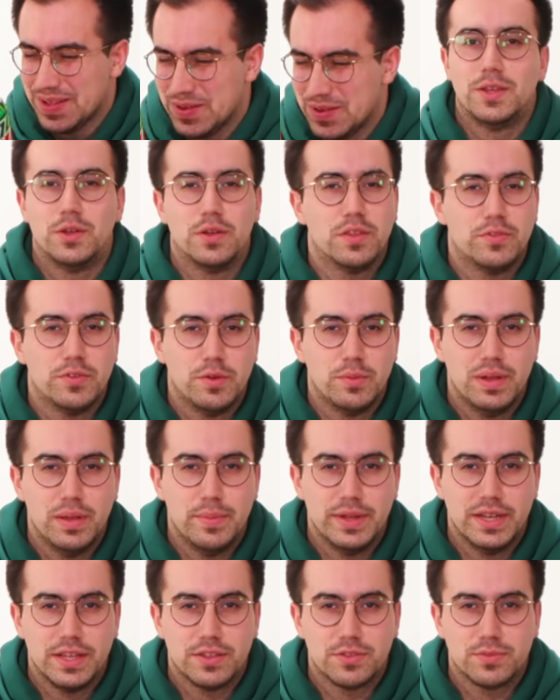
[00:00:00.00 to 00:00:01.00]
You know in the film
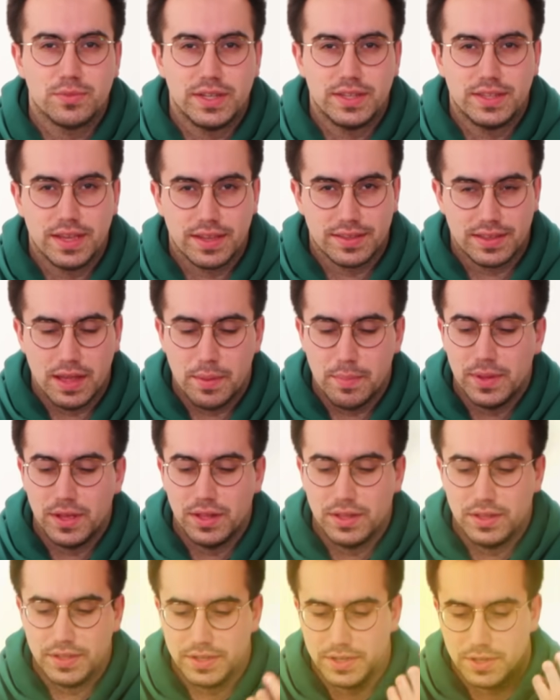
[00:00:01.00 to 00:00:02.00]
Limitless, when he takes that
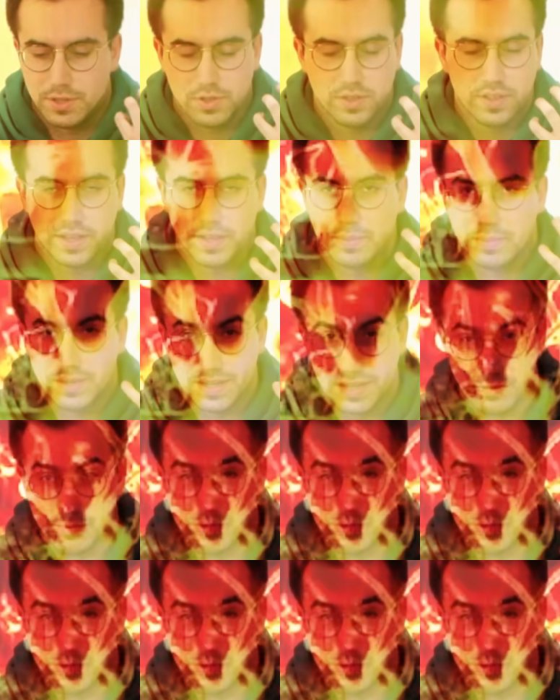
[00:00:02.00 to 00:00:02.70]
pill and it just like completely